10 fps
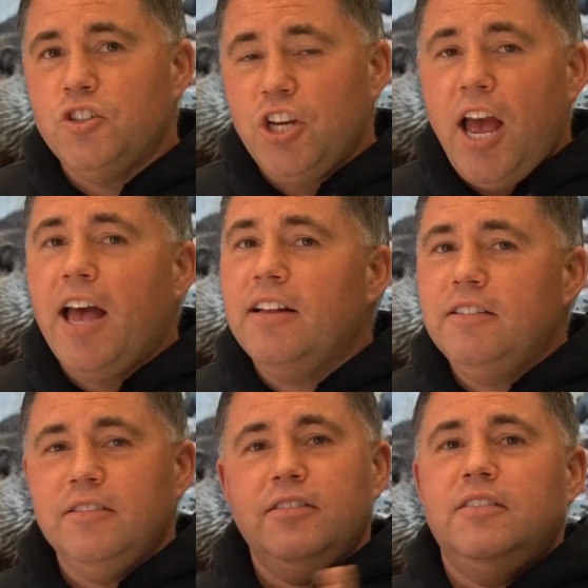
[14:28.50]
So chat,
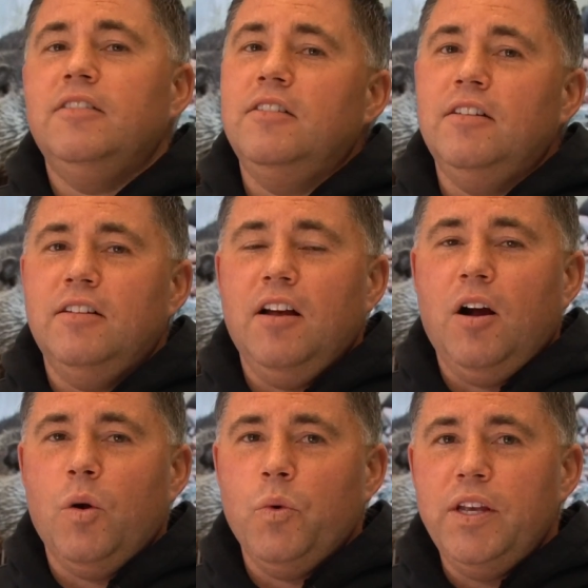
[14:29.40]

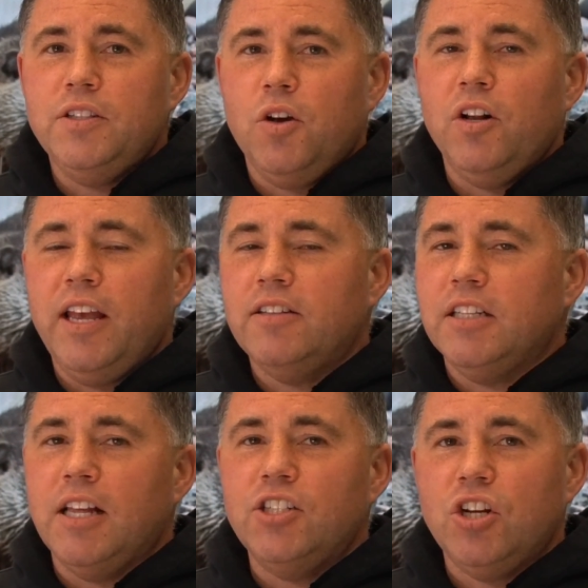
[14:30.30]
are we totally
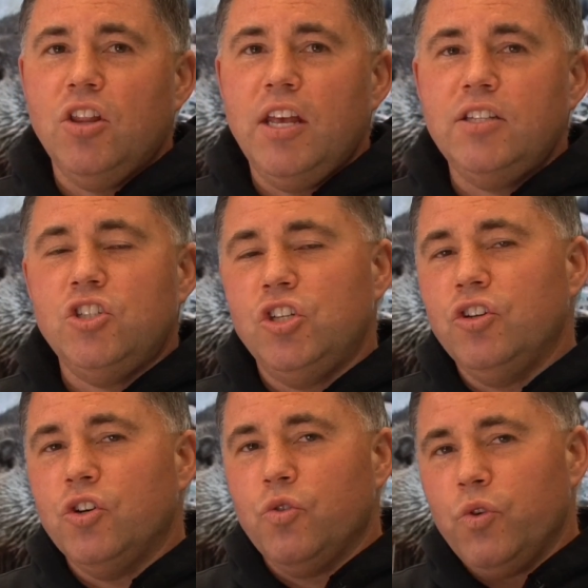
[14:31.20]
out to lunch on this? Do
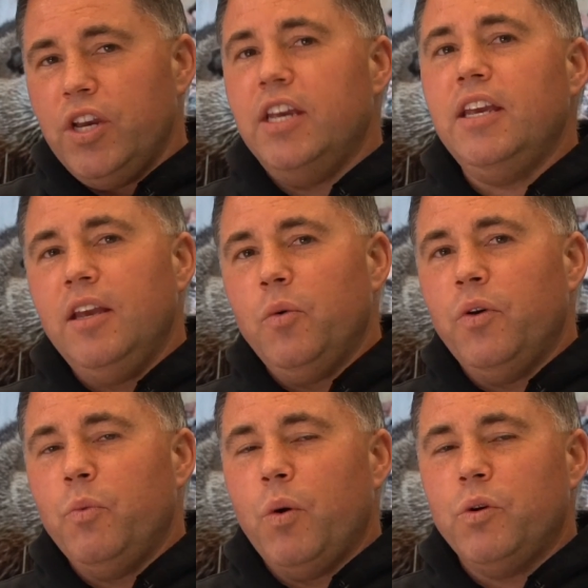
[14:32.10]
you agree
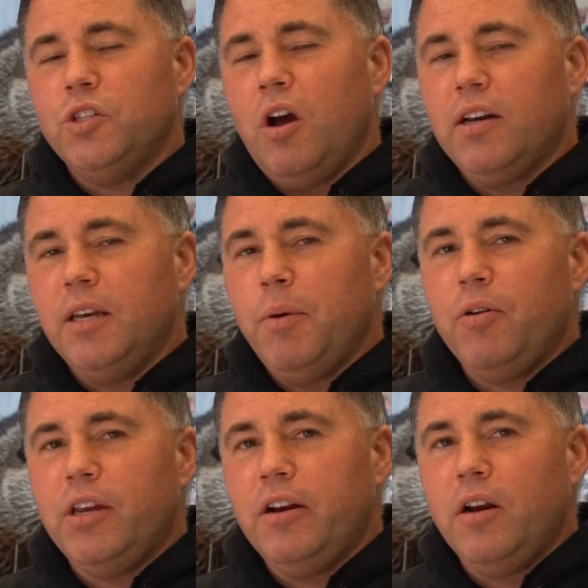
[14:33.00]
with what we're talking
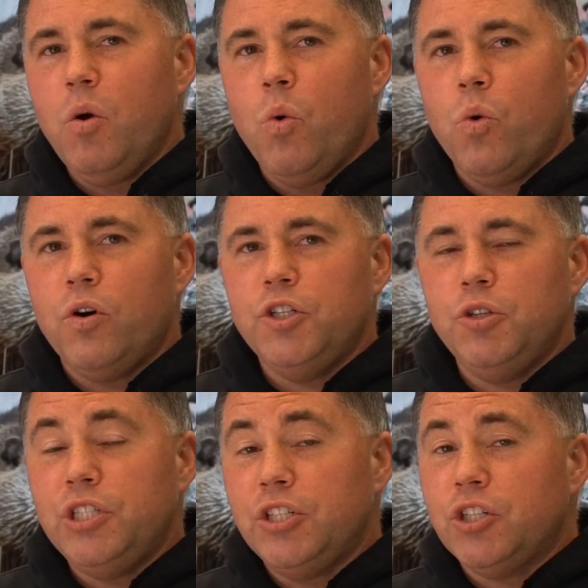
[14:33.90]
about here, or
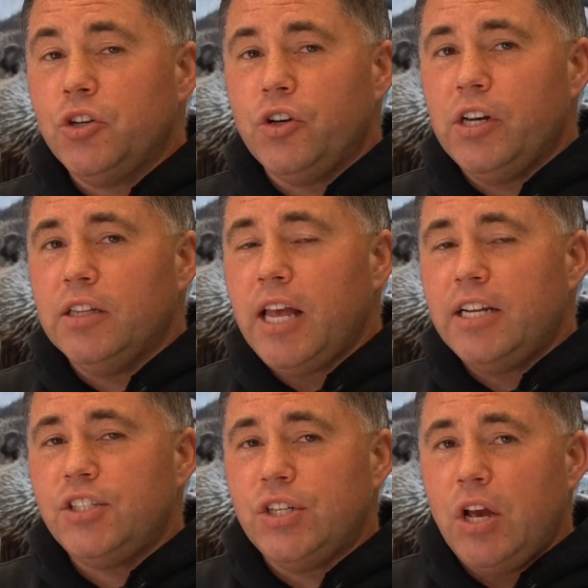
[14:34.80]
do you disagree?
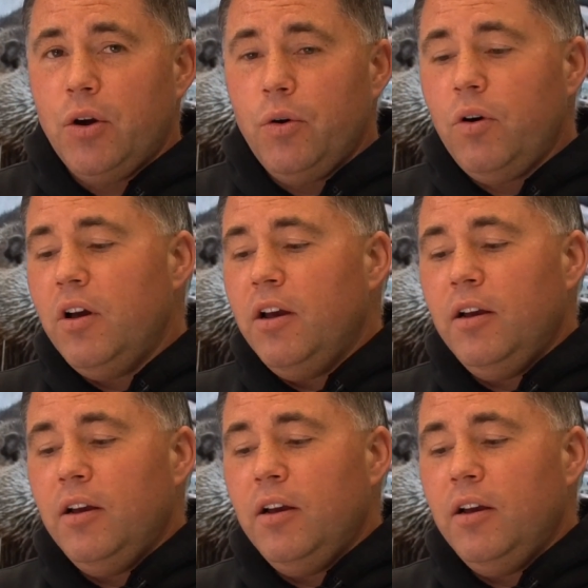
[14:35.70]
Let us know.